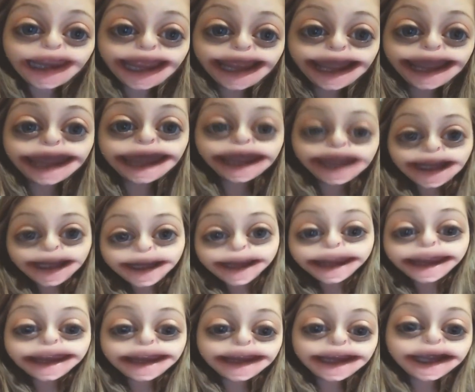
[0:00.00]
like
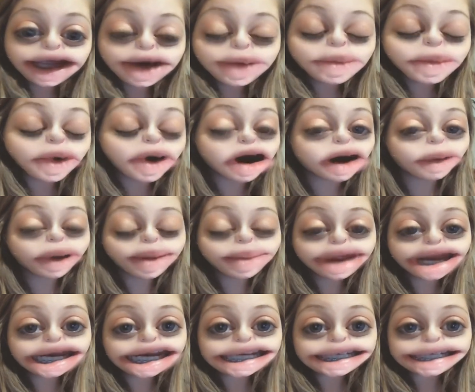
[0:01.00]
more
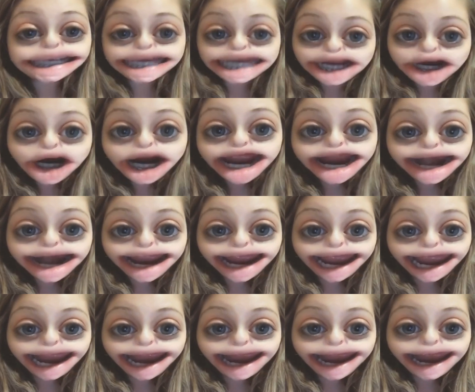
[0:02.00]
women need to hear it,
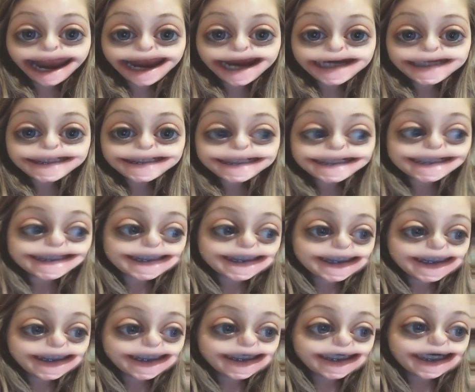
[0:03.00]
and
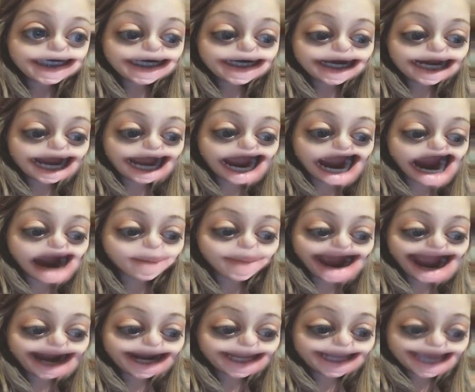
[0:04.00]

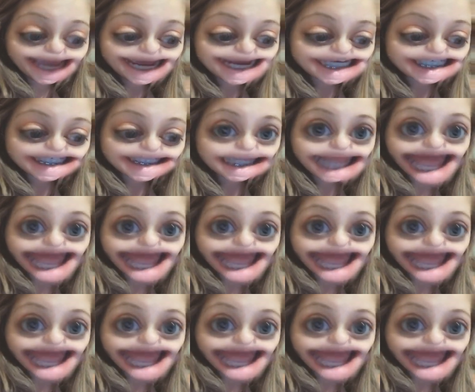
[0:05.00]
I guess